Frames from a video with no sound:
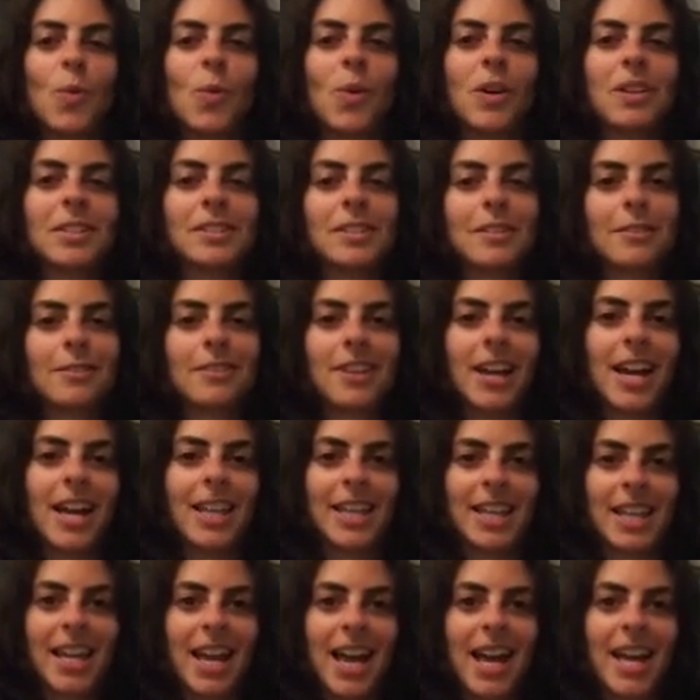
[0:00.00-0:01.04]
Once you've
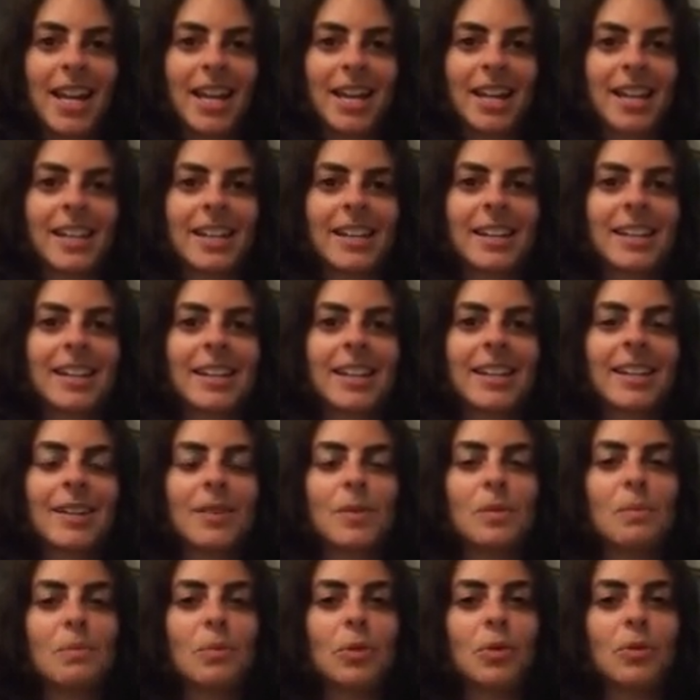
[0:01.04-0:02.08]
got that,
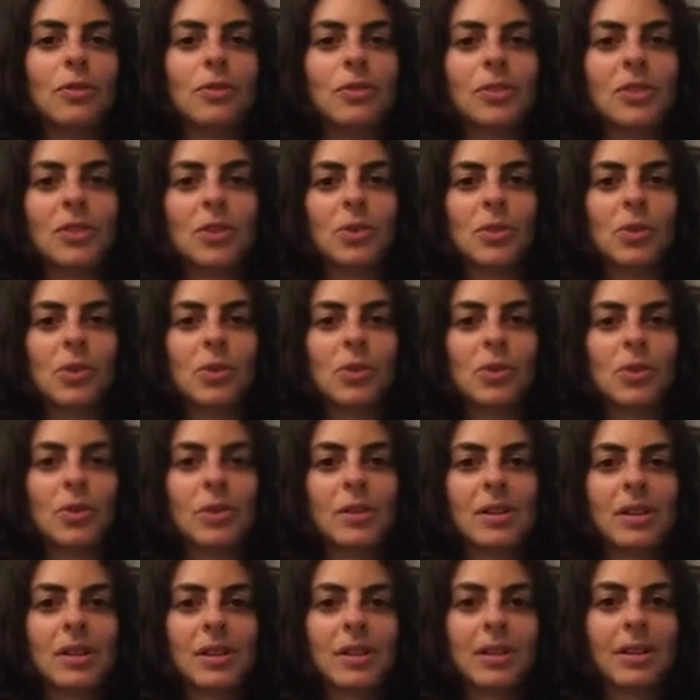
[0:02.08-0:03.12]
move to
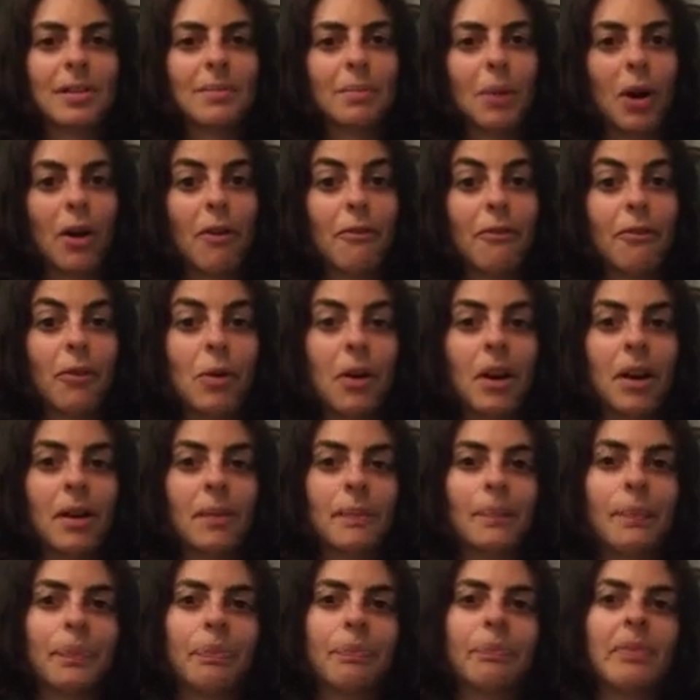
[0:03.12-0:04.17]
part 4,
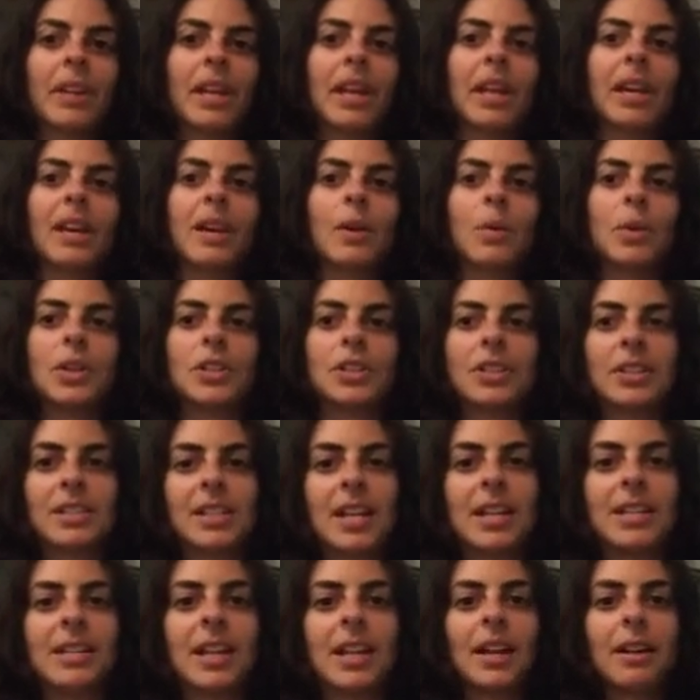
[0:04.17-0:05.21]
which is
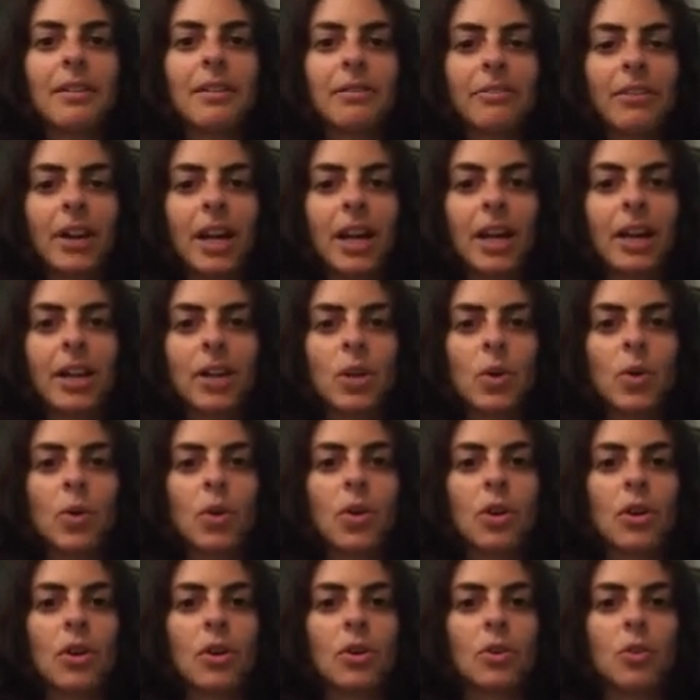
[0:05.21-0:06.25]
identifying
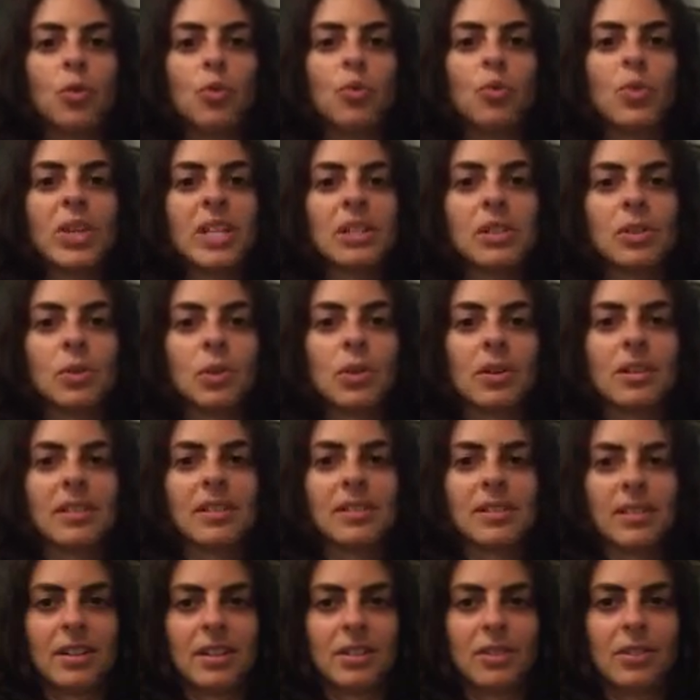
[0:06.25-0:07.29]
your
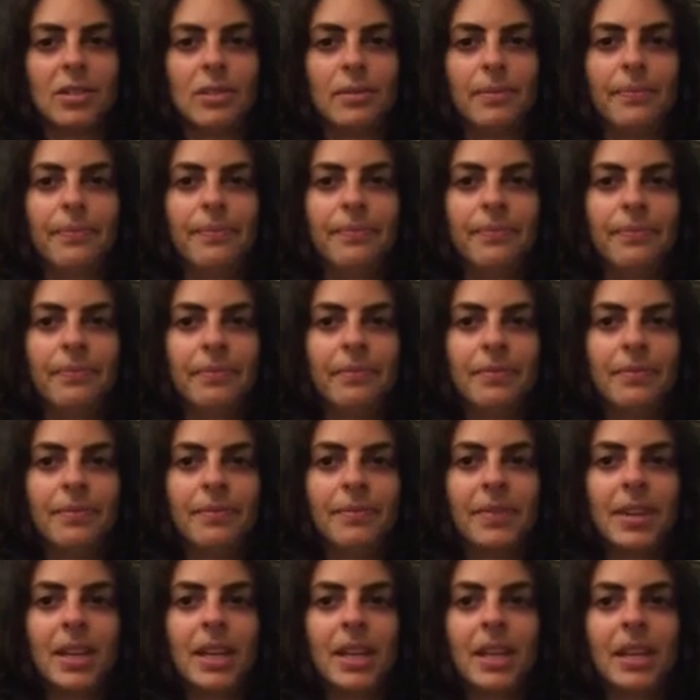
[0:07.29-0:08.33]
resource signal.
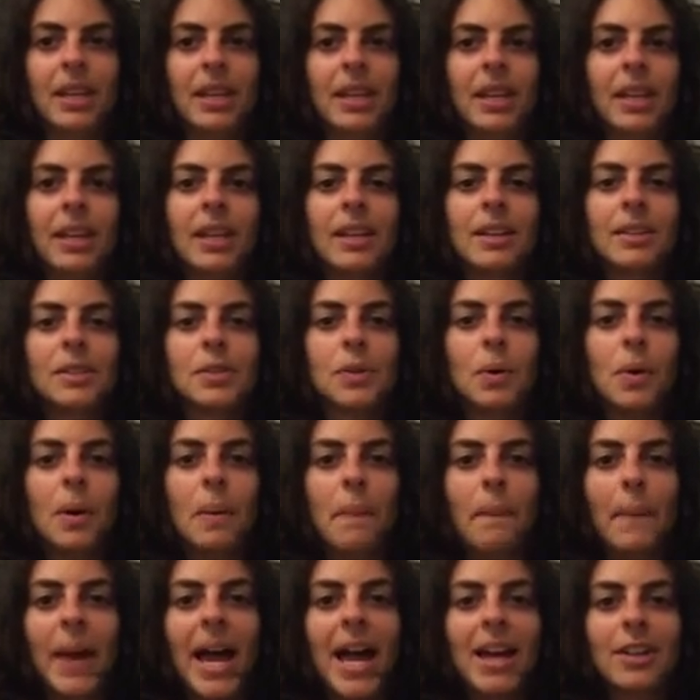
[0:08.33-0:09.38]
So
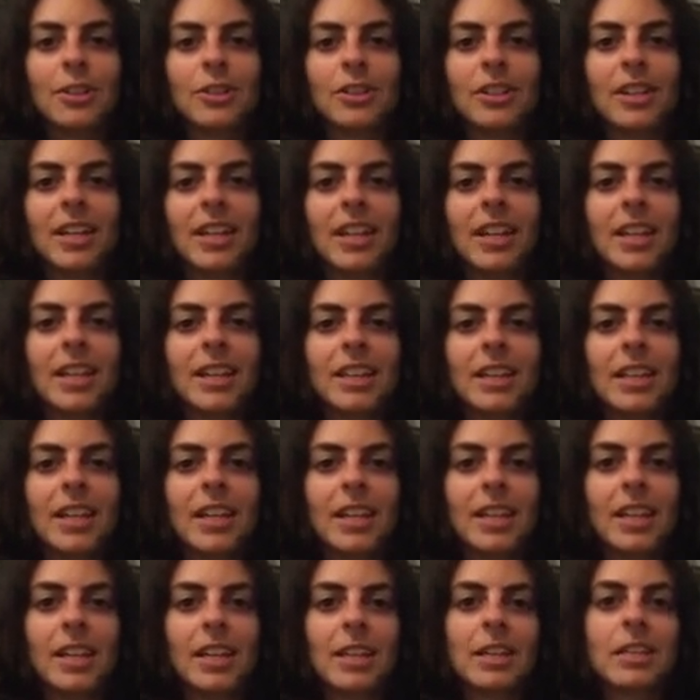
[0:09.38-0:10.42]
imagine
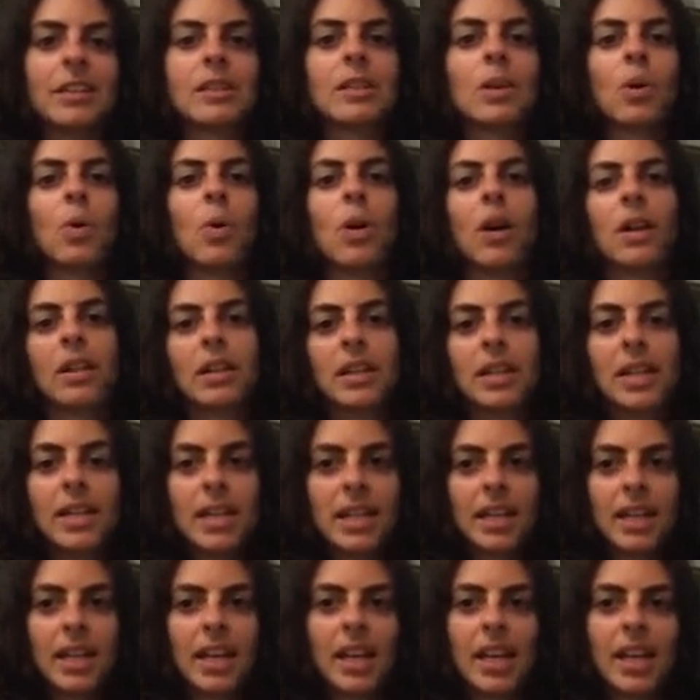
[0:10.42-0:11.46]
that this
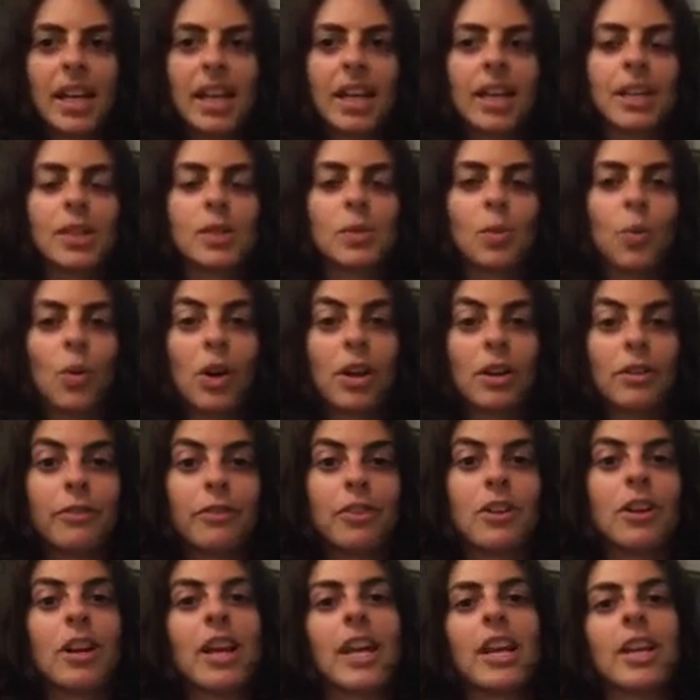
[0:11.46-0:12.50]
quality is one of
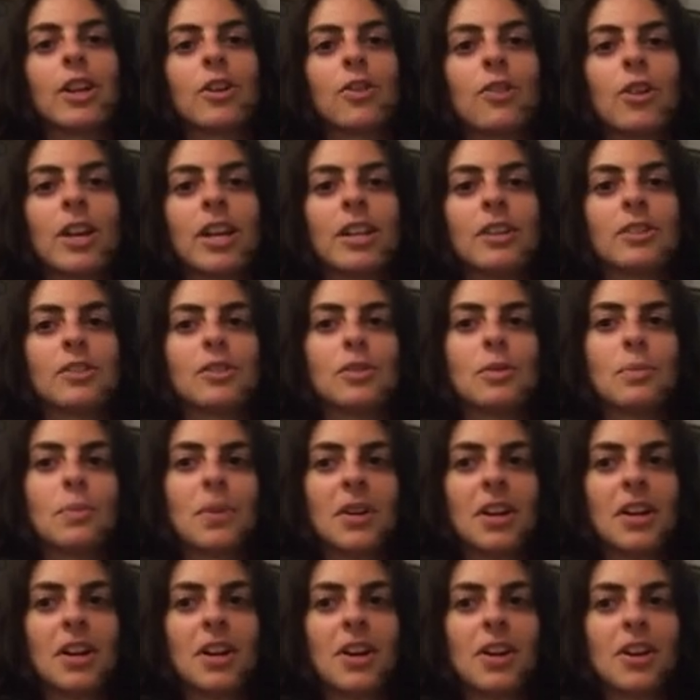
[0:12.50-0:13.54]
your A-grade
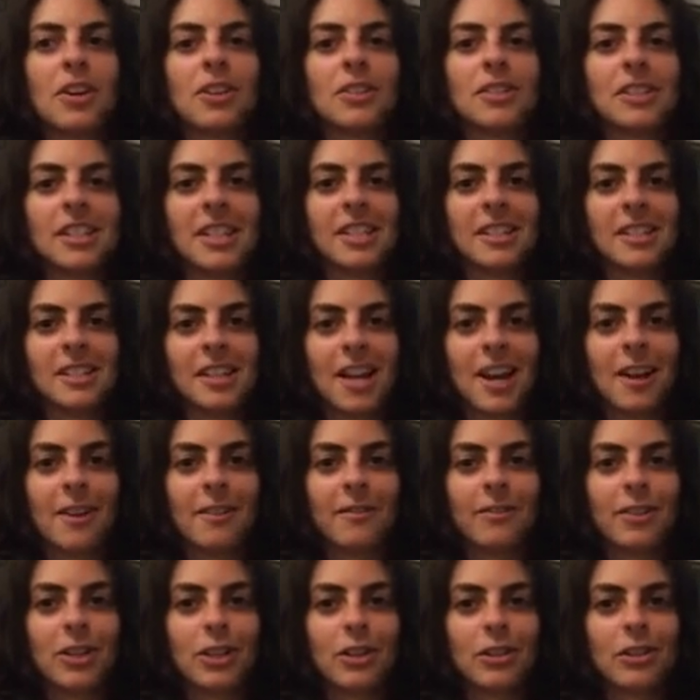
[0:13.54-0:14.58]
superheroes inside
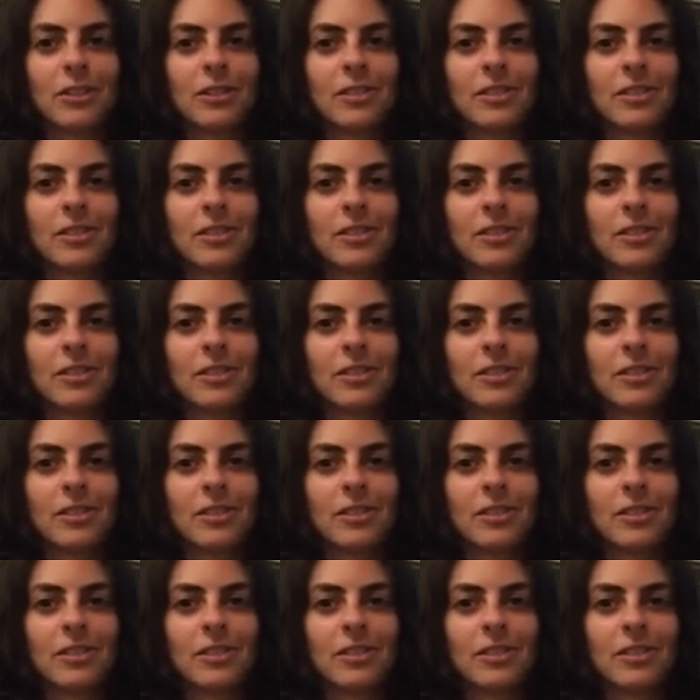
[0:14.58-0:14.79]
of you.